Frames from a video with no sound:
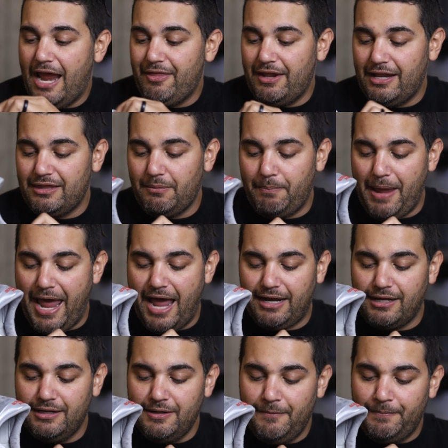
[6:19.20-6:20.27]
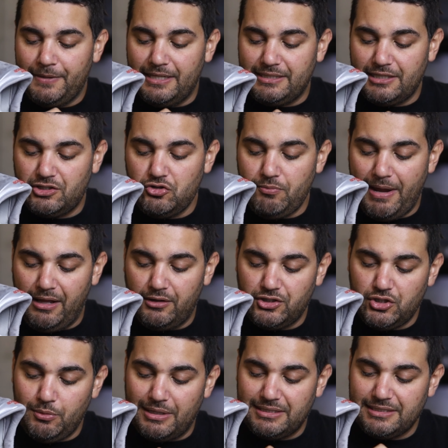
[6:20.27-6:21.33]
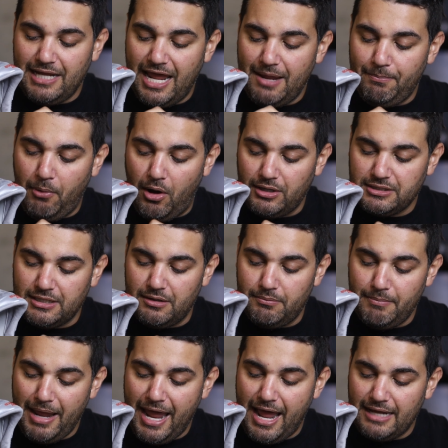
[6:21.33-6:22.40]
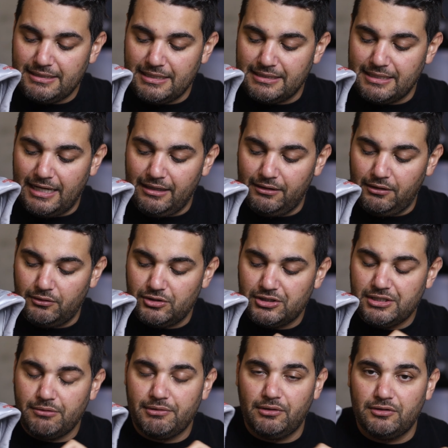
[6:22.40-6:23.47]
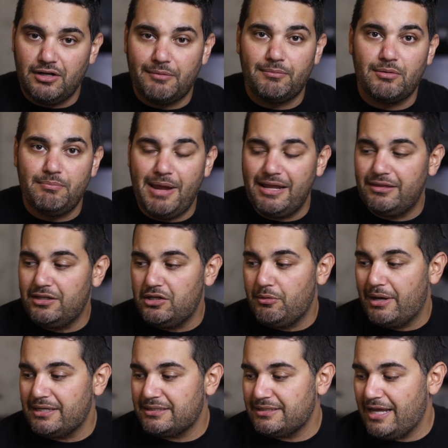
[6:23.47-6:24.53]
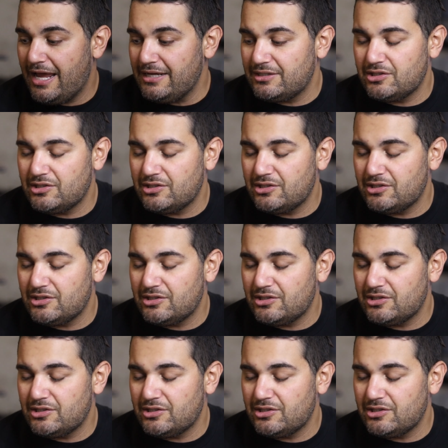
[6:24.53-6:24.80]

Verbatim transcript: And then at the back, it says New Balance USA, Boston, Mass. It's got a little serial number, made in the USA.